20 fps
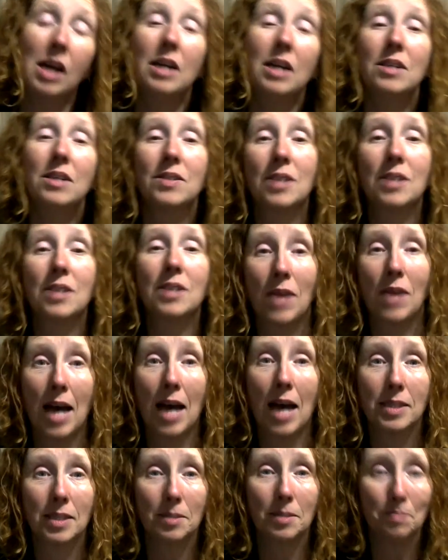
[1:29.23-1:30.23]
So
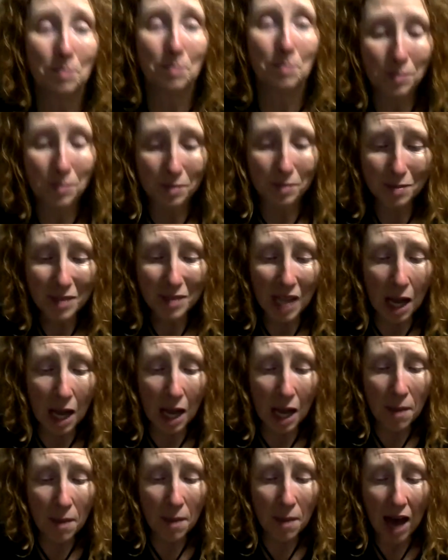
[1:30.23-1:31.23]
yes,
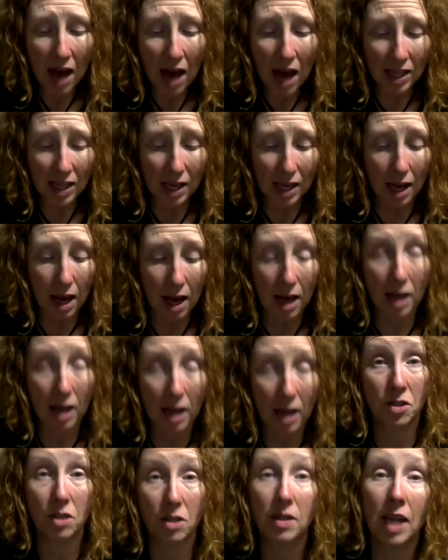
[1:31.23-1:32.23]
having
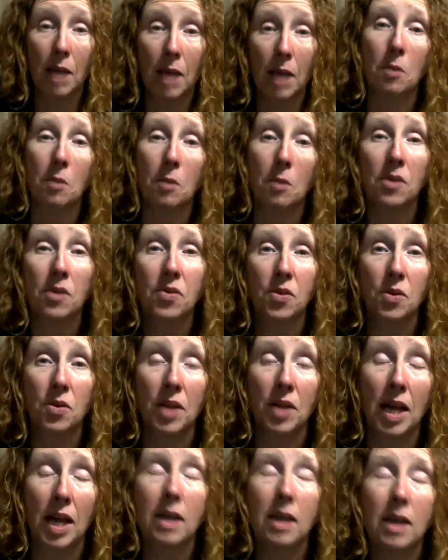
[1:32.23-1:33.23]
a labor and birth
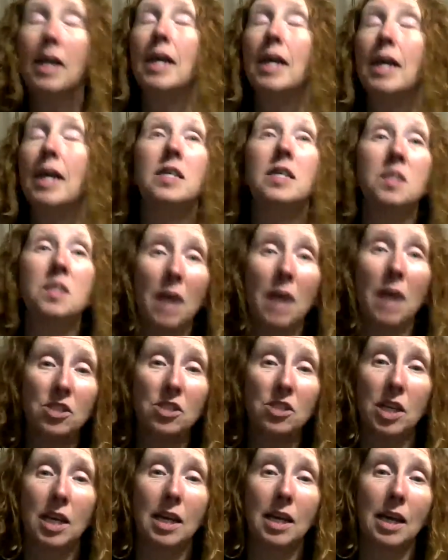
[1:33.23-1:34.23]
doula,
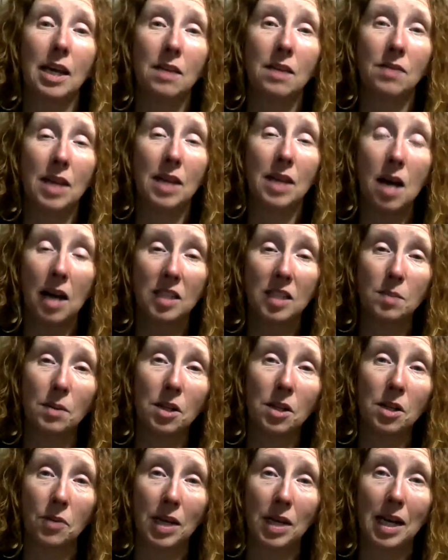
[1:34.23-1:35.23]
especially in the
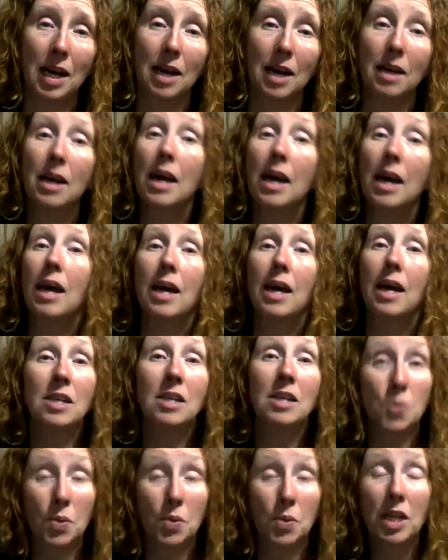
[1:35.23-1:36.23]
hospital arena,
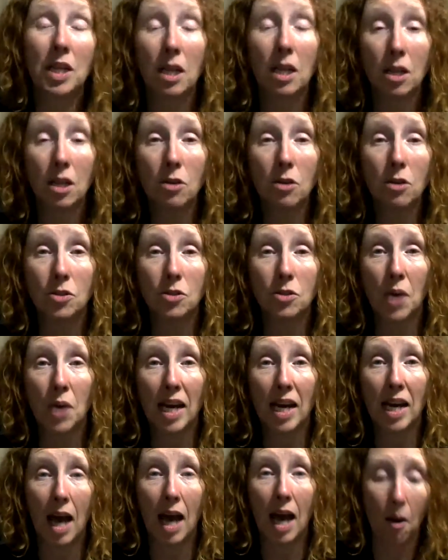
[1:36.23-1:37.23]
is really huge
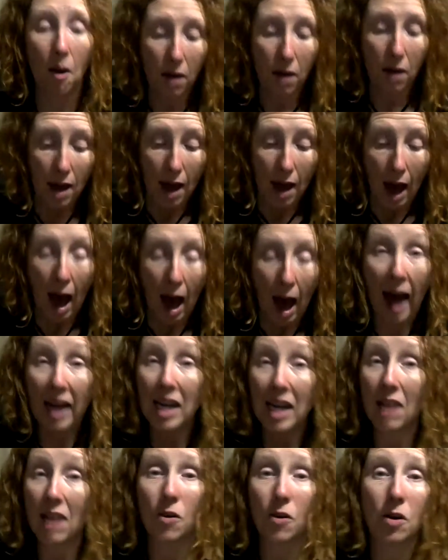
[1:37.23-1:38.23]
right now. I
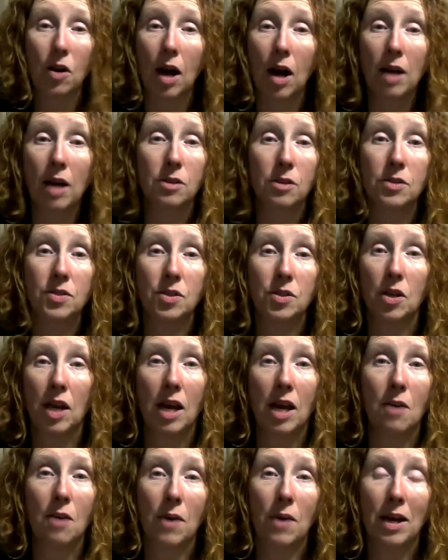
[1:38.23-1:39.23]
never understood
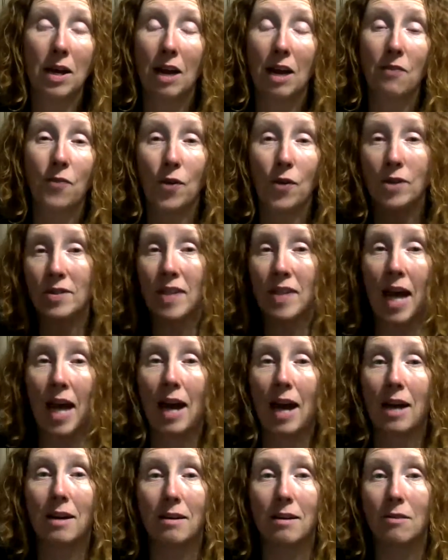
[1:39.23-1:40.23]
it when
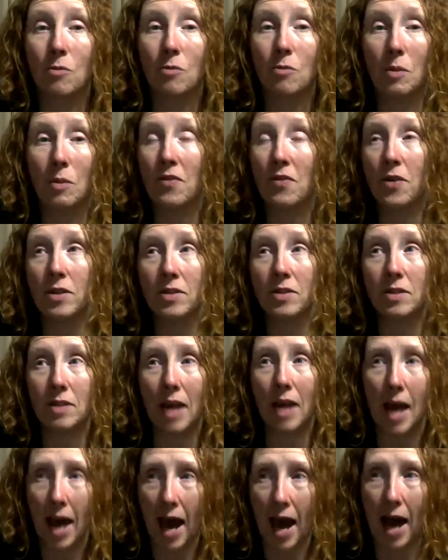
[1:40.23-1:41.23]
we
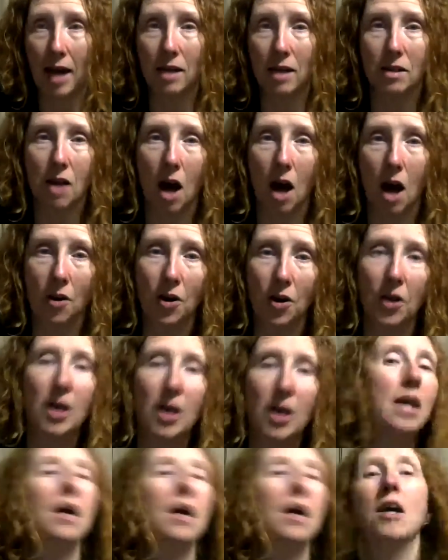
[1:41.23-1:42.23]
first had a daughter.
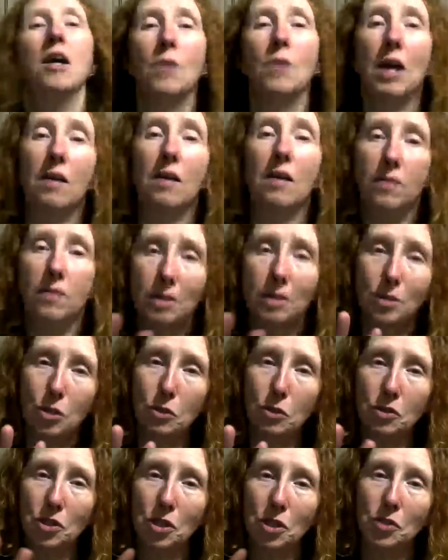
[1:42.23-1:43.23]
We have 2
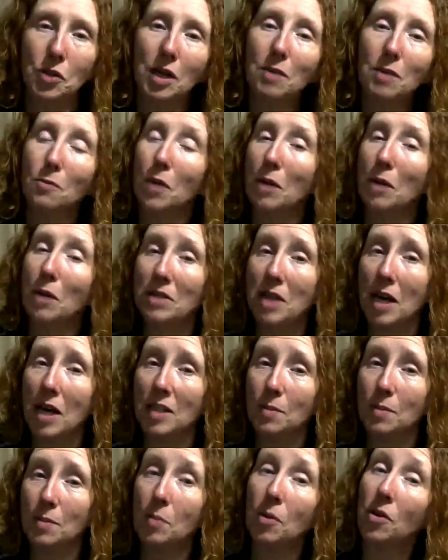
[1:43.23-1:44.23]
children. One was
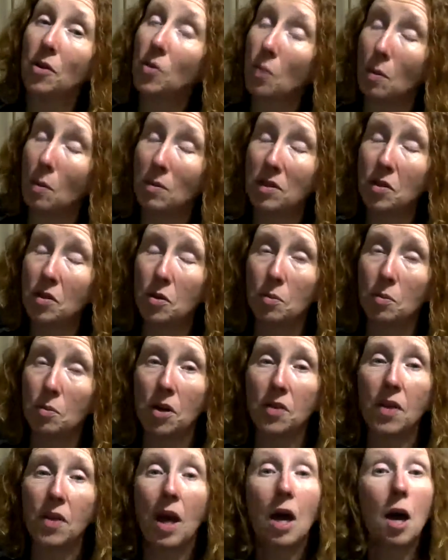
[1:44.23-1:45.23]
hospital birth, one was home
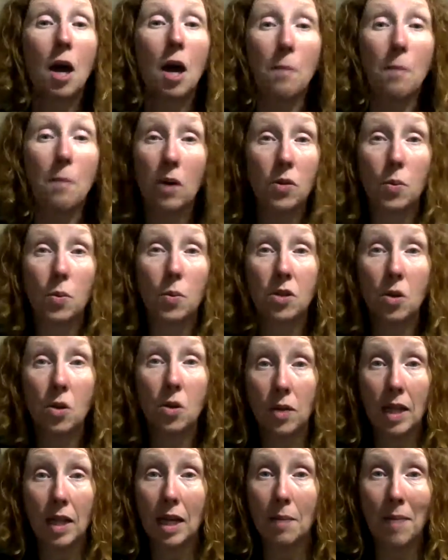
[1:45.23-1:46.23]
birth. Both were
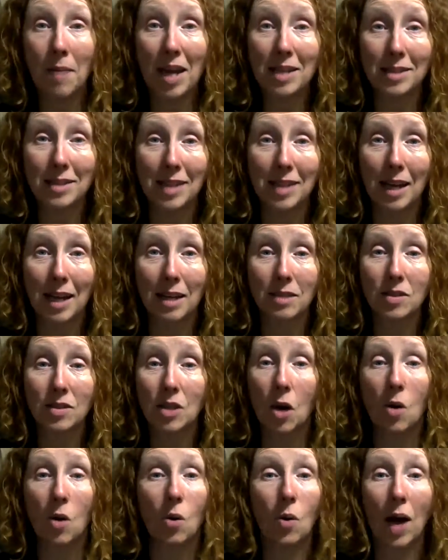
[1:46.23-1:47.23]
totally amazing.
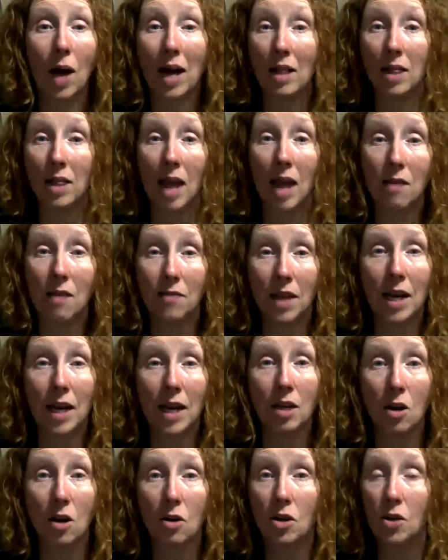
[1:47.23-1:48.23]
So I love that I
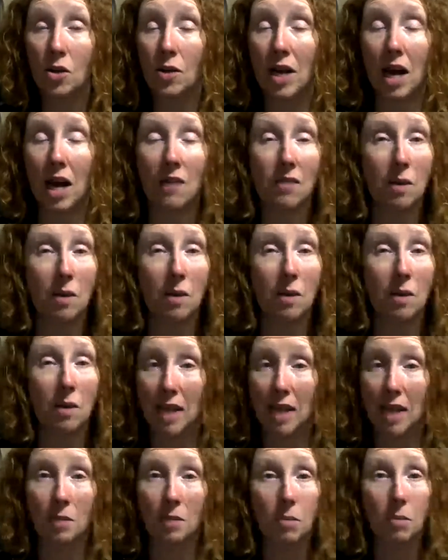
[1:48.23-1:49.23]
know you can have an
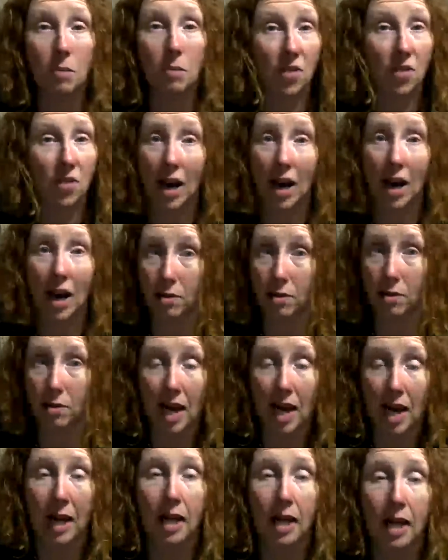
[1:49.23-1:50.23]
amazing birth in either
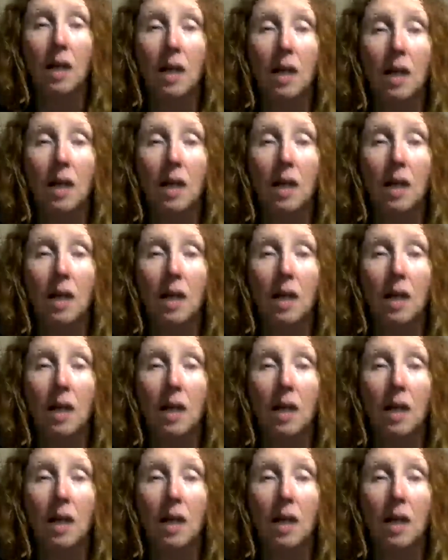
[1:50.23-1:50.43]
setting.